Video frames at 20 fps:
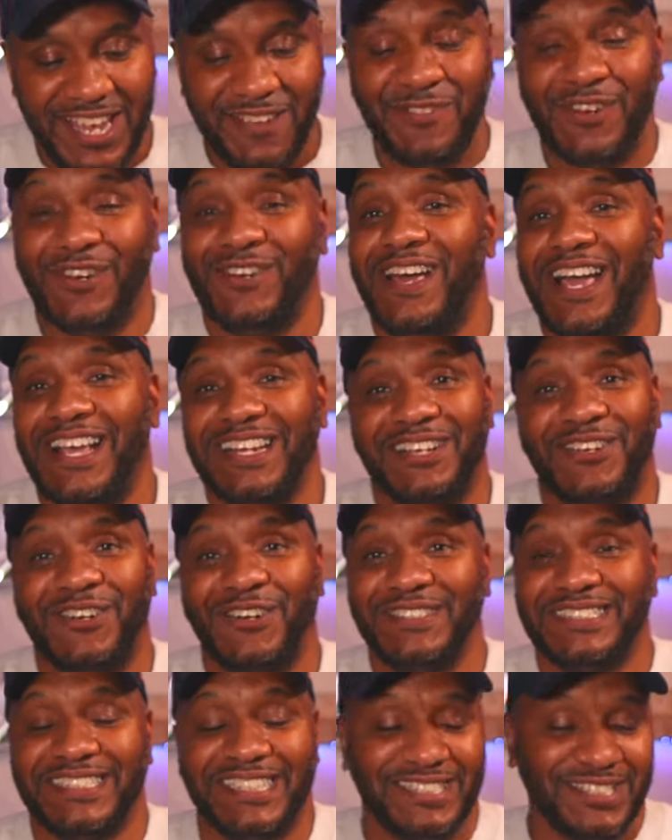If you like the
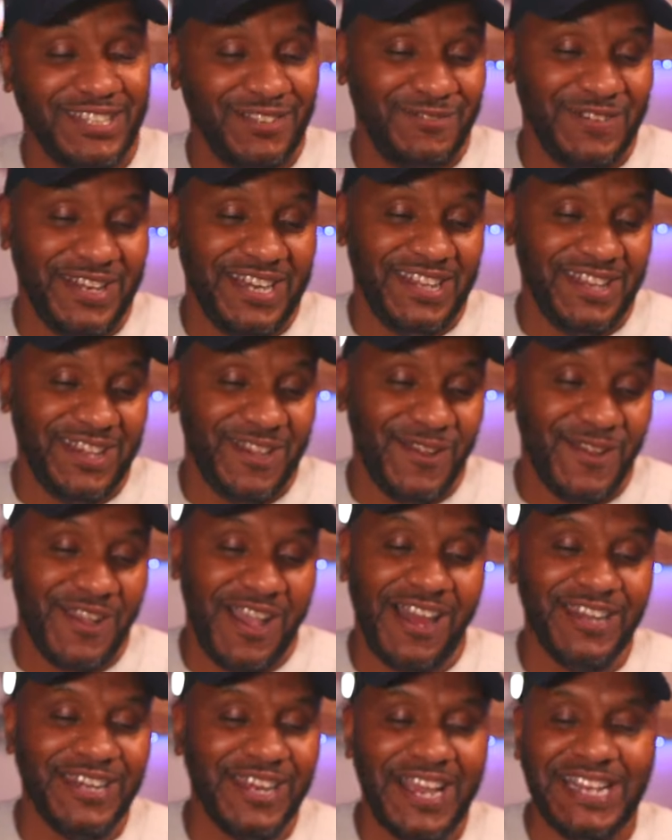content of the video,
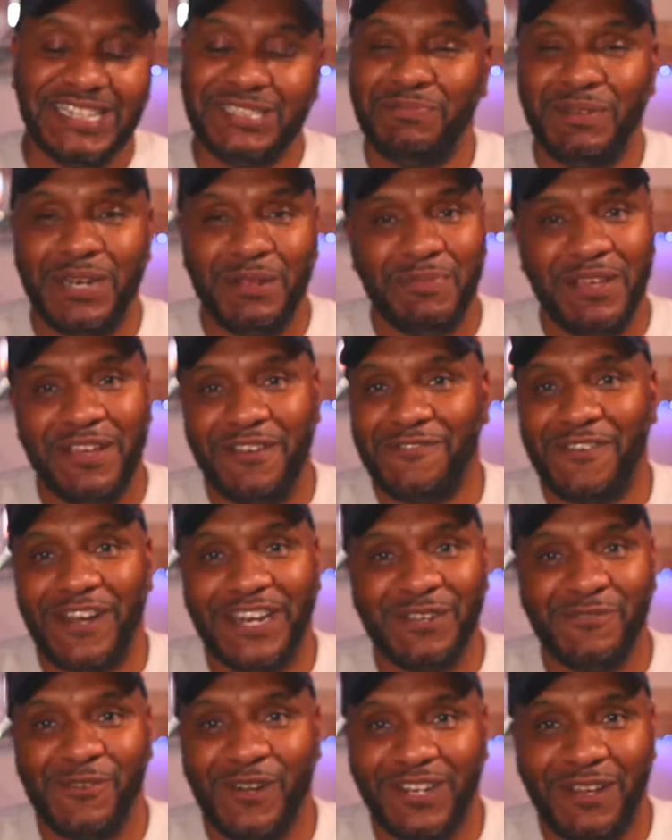I know it's been a bit of a
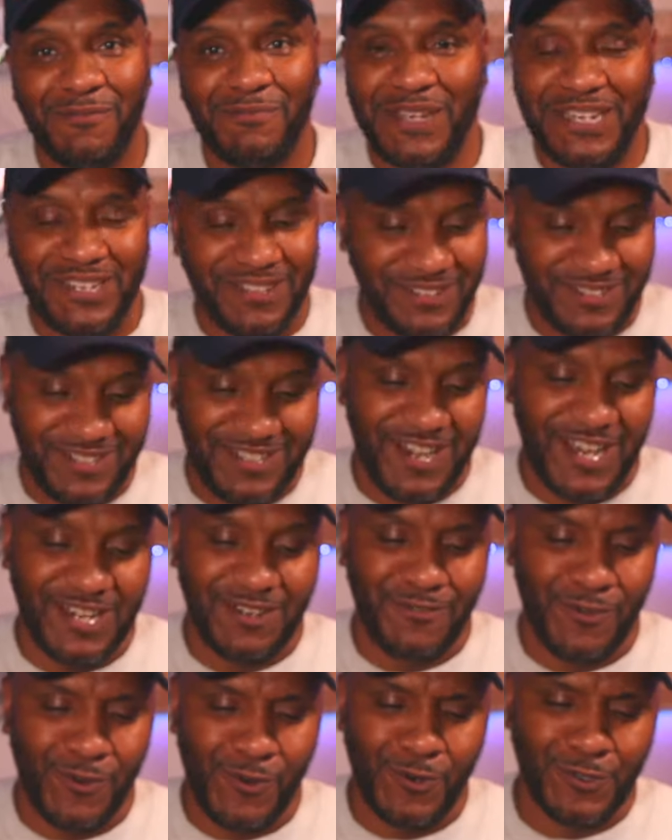funny one. I've been kind
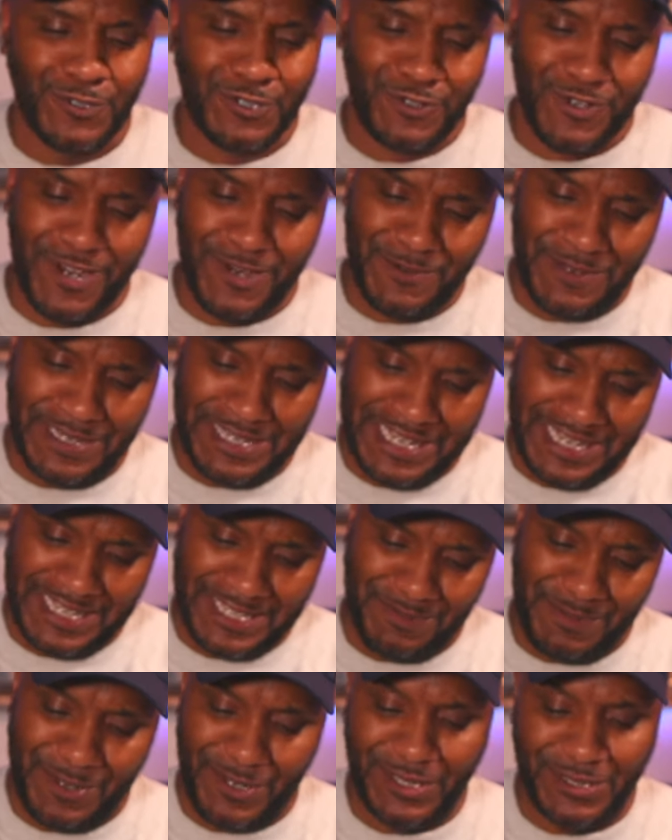of awestruck with these,
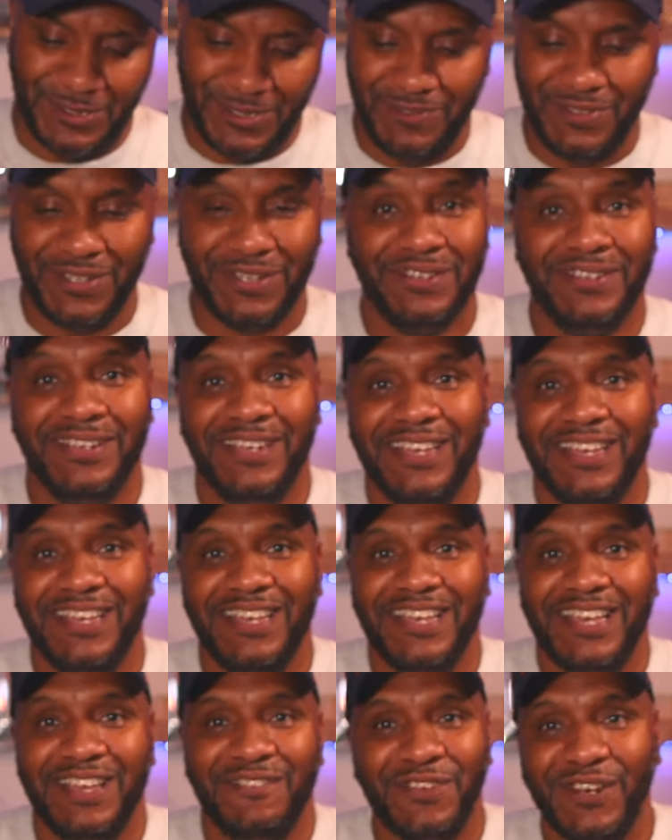to be honest with you.
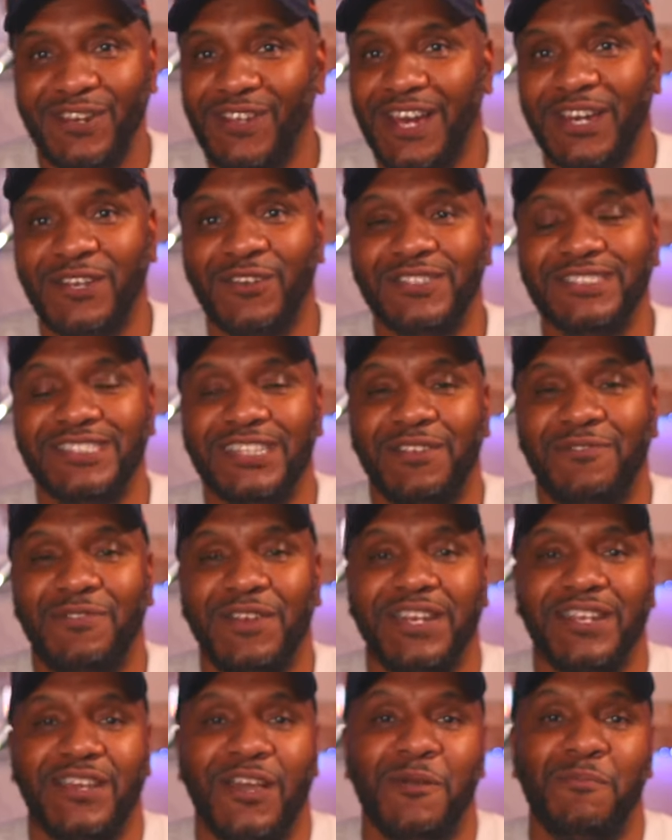If you like the content of the
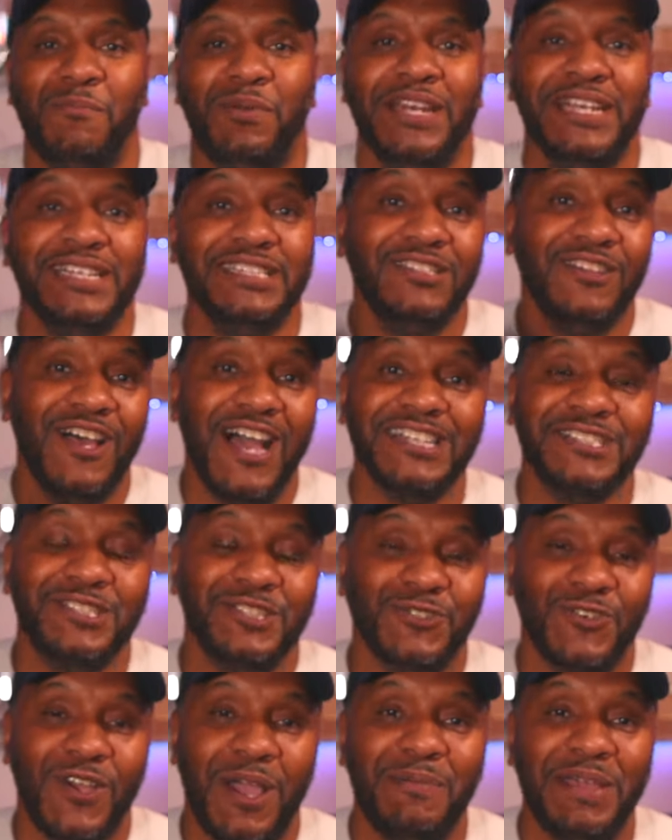video, please like,
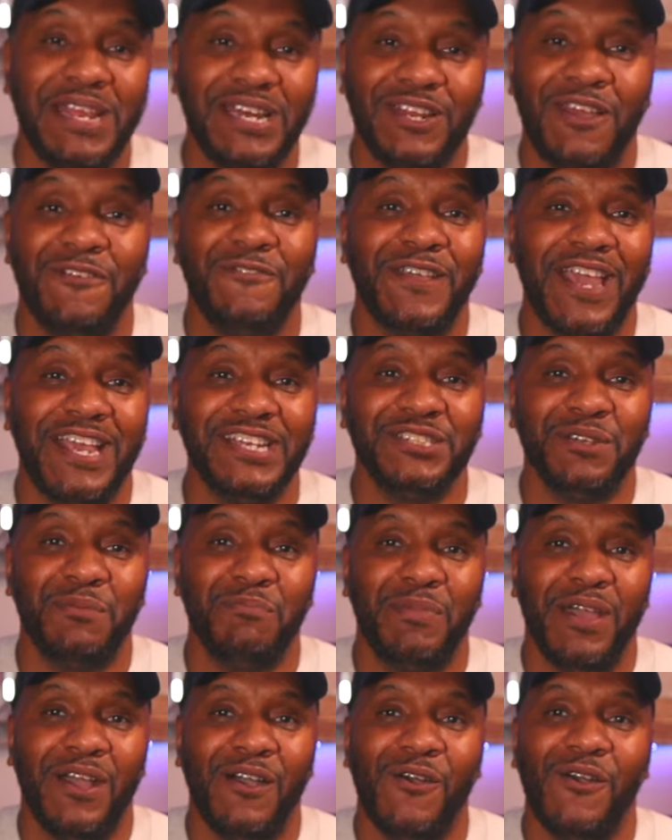subscribe, hit
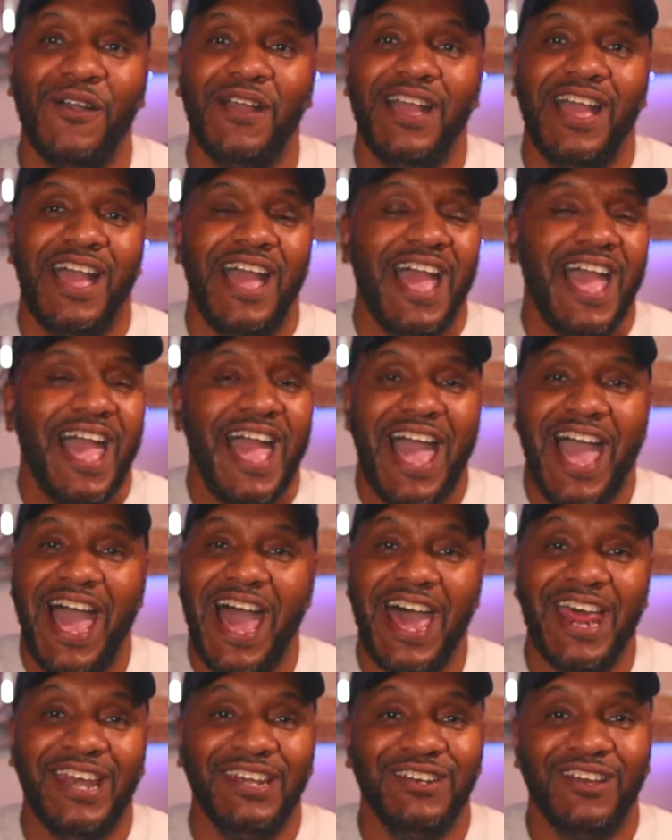notification bell,
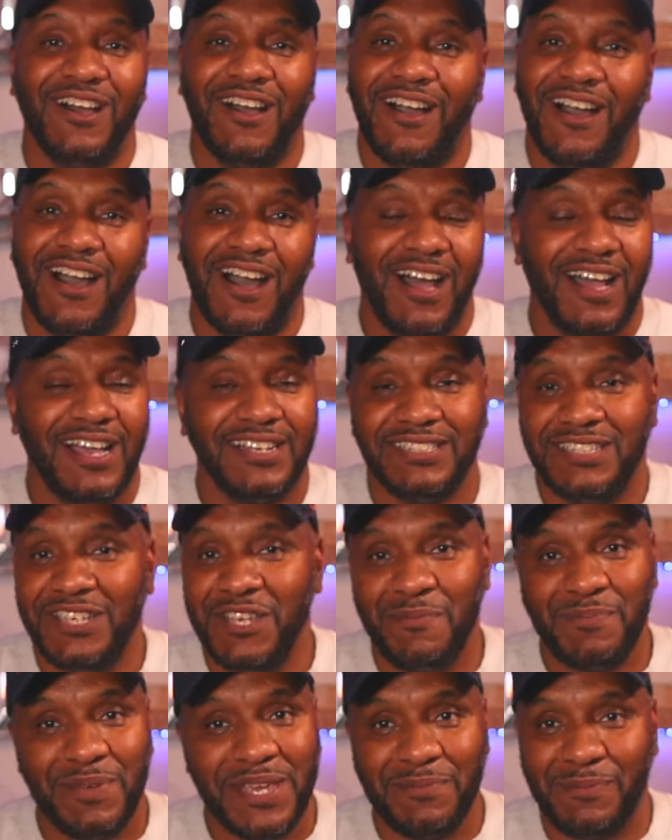and I'll see
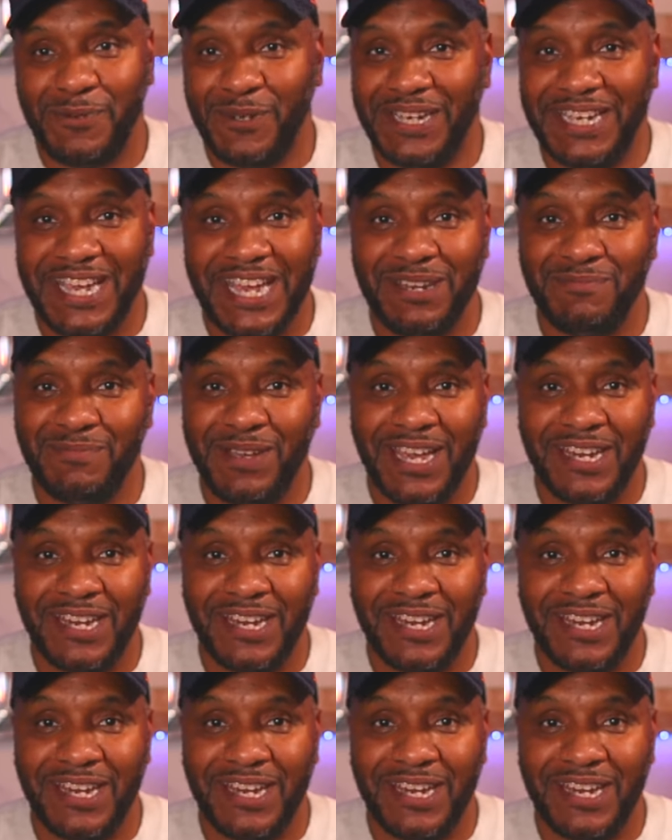you people again,